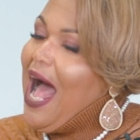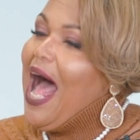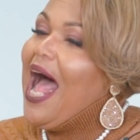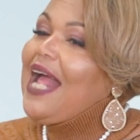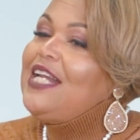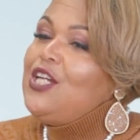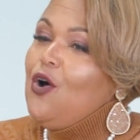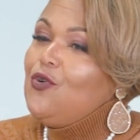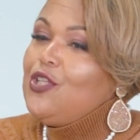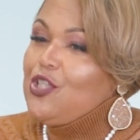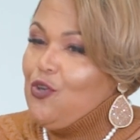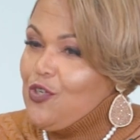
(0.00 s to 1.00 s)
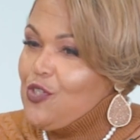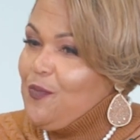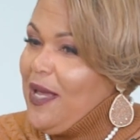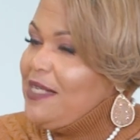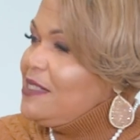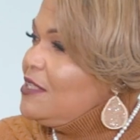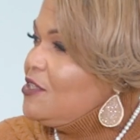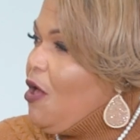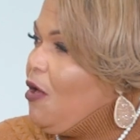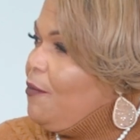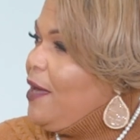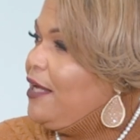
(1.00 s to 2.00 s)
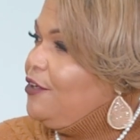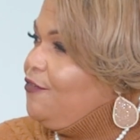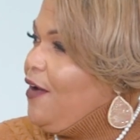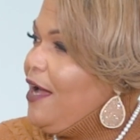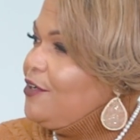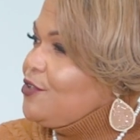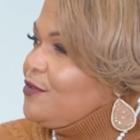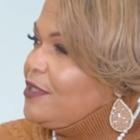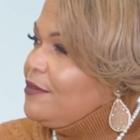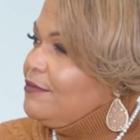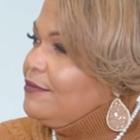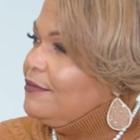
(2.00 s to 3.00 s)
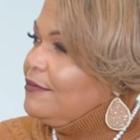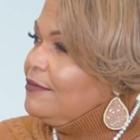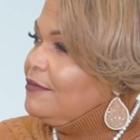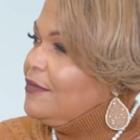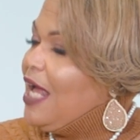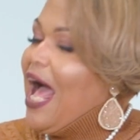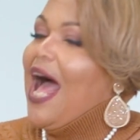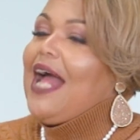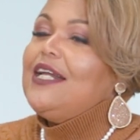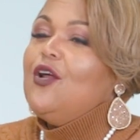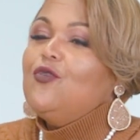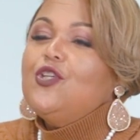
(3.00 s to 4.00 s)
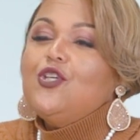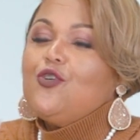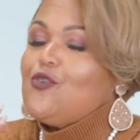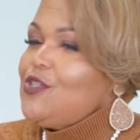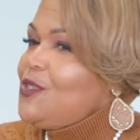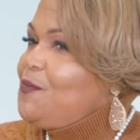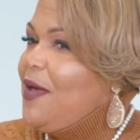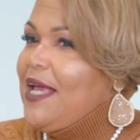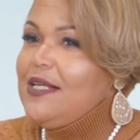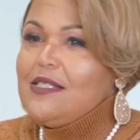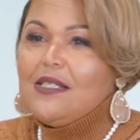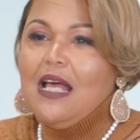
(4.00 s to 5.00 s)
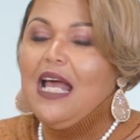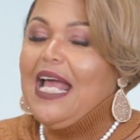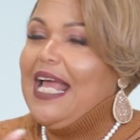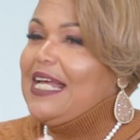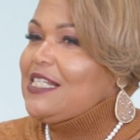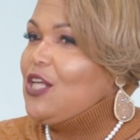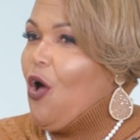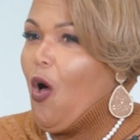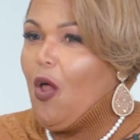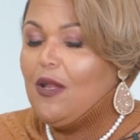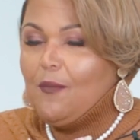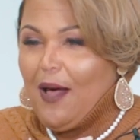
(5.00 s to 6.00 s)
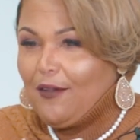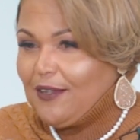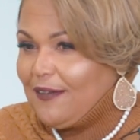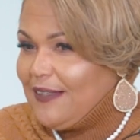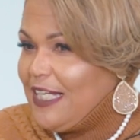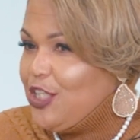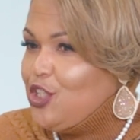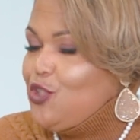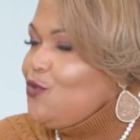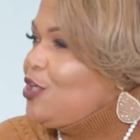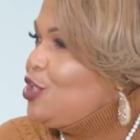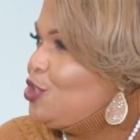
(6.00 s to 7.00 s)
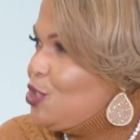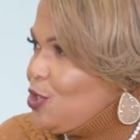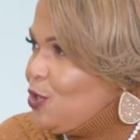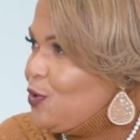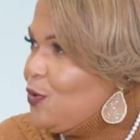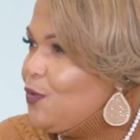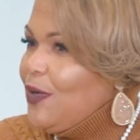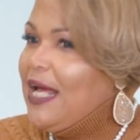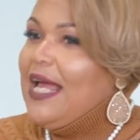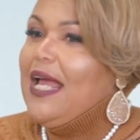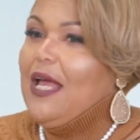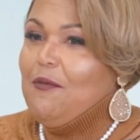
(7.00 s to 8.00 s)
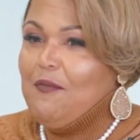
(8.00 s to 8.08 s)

I know that your space is all manufacturing. I know that your space is all about the things you can do in